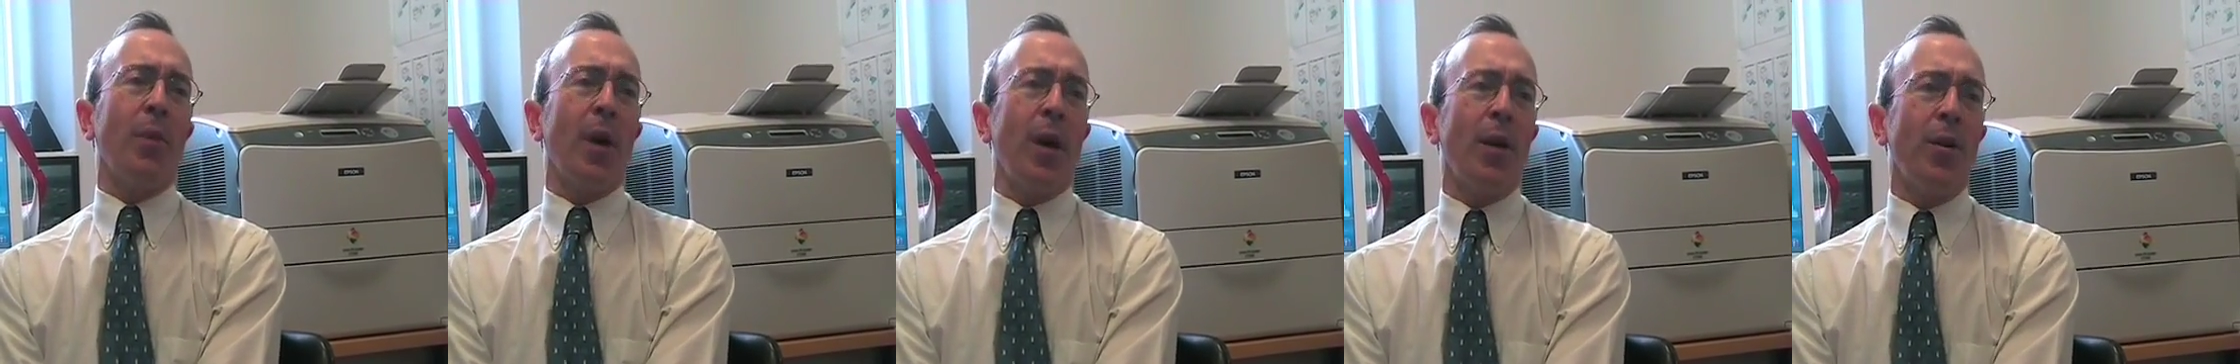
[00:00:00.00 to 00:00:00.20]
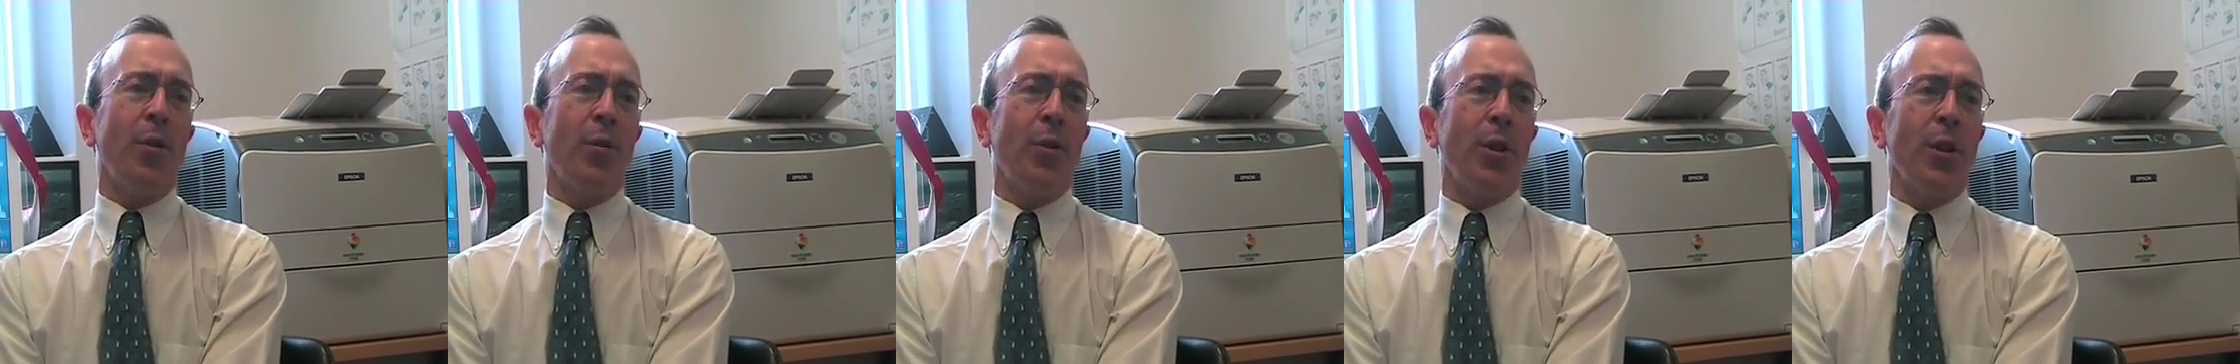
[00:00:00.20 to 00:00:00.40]

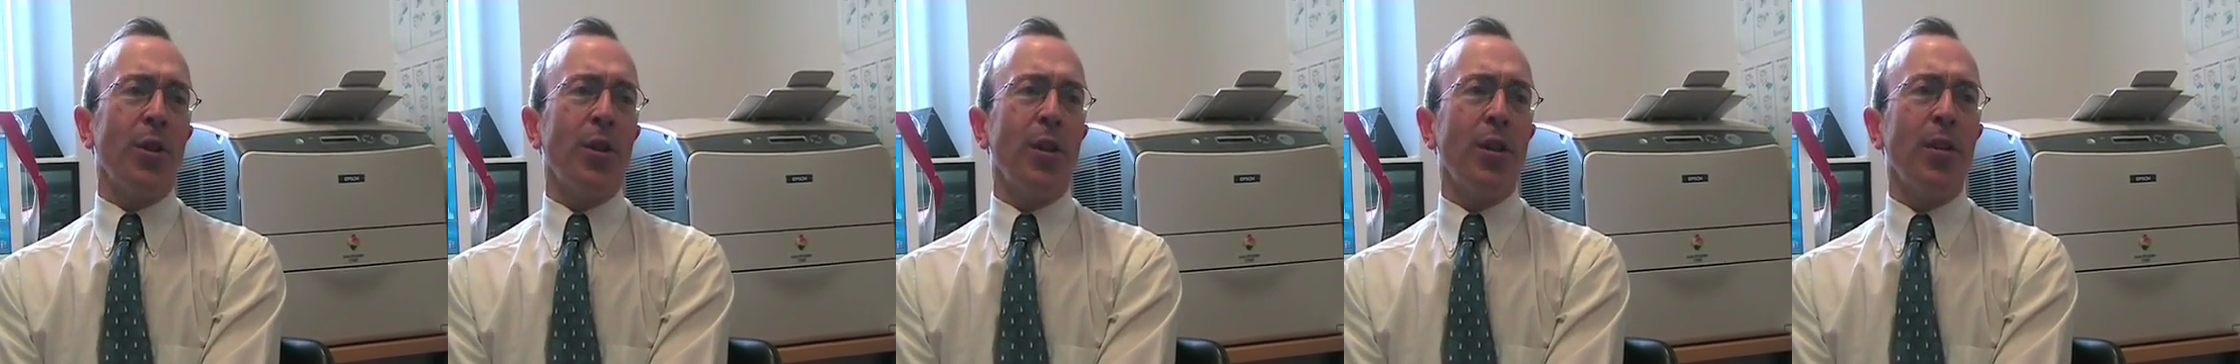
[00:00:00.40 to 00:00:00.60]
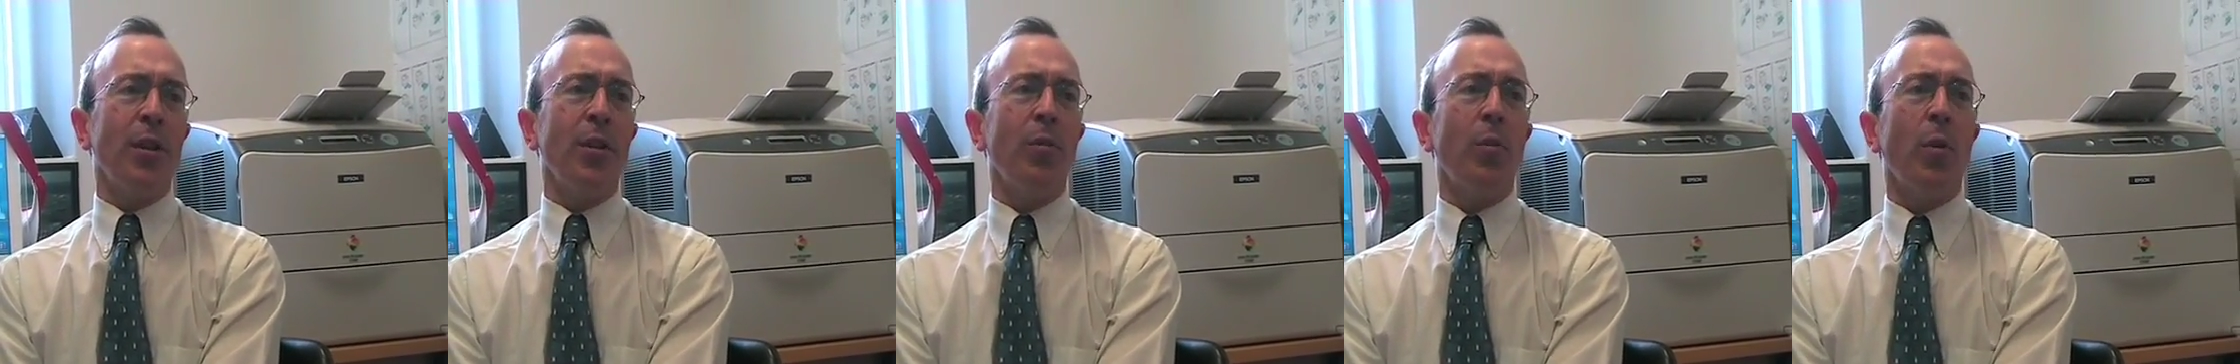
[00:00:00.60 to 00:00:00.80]
and you think
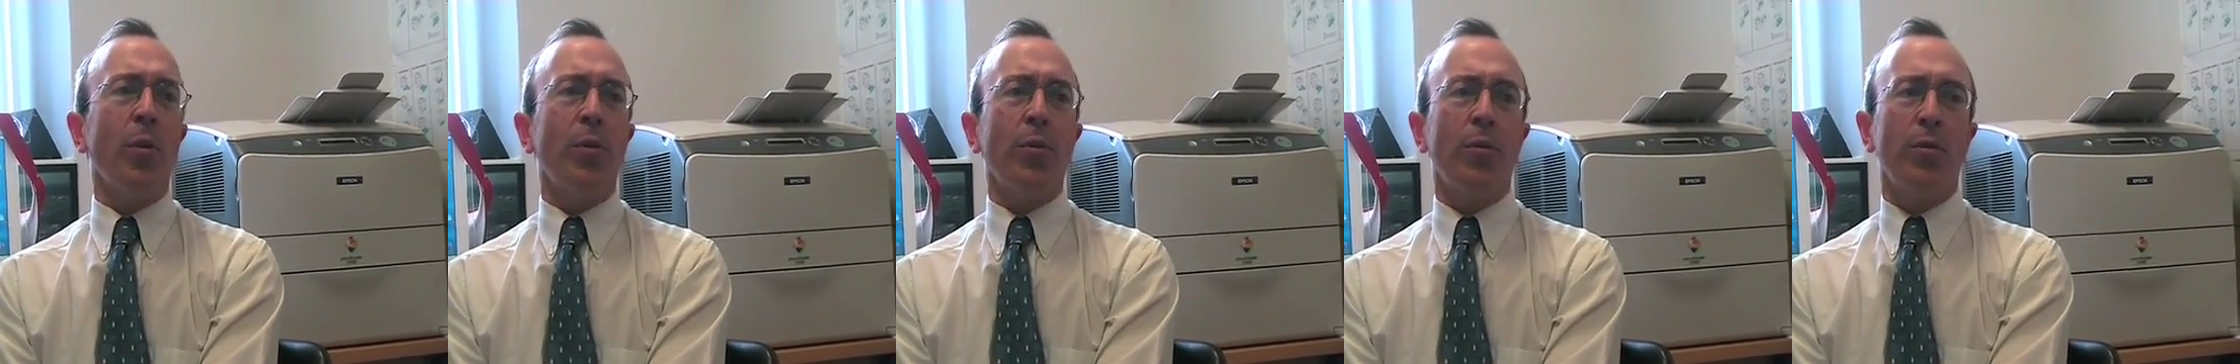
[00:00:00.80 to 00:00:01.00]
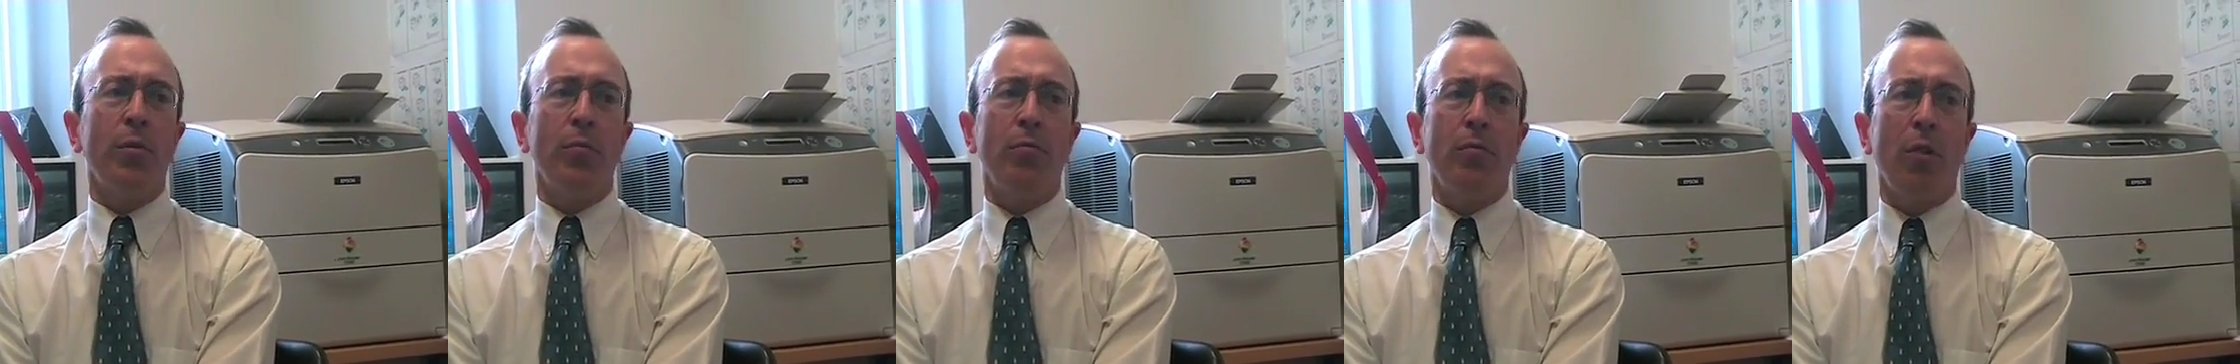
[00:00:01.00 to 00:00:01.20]
this is
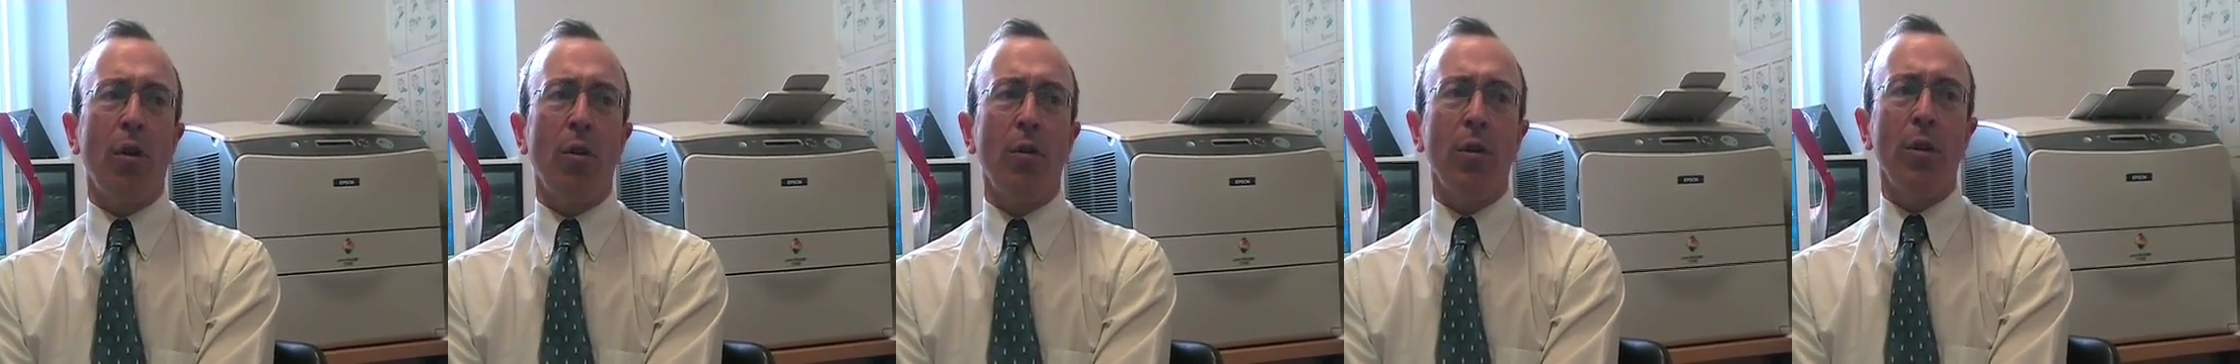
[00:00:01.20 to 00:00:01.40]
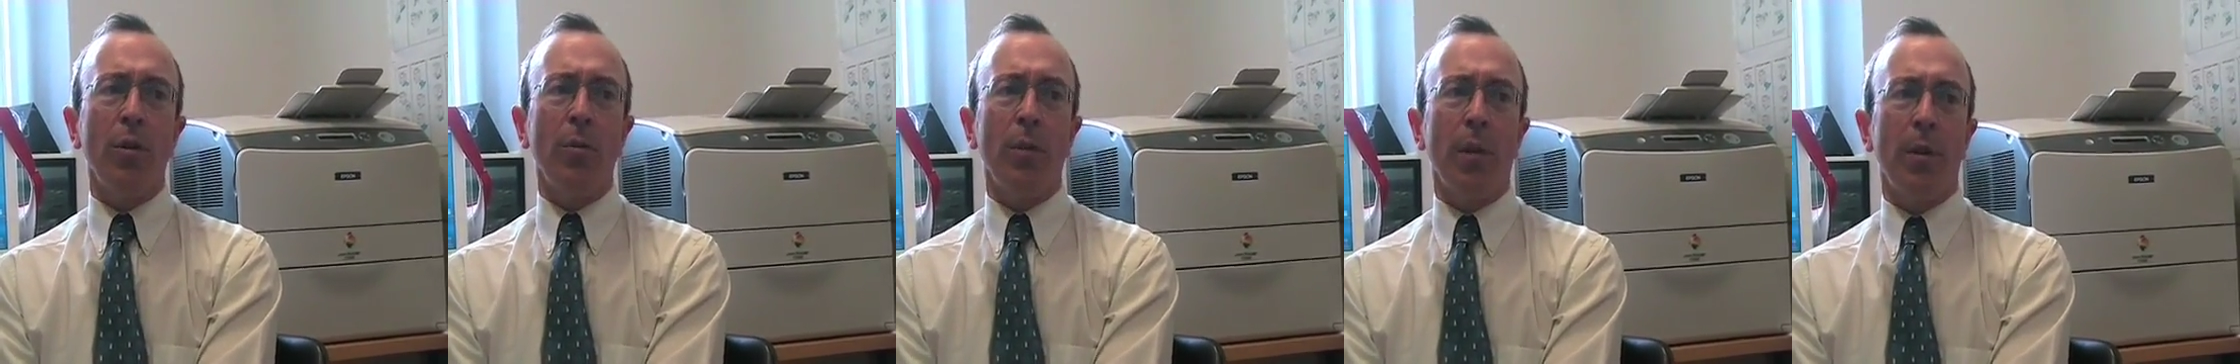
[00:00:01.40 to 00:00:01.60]
what's
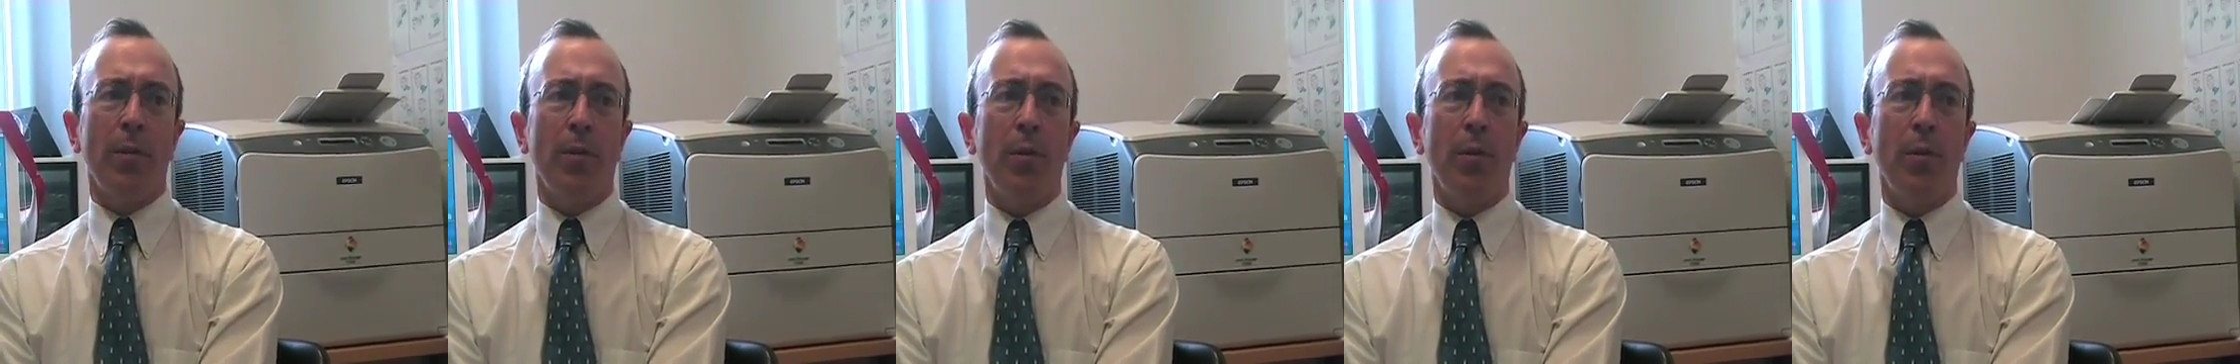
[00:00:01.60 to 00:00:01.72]
controlling me.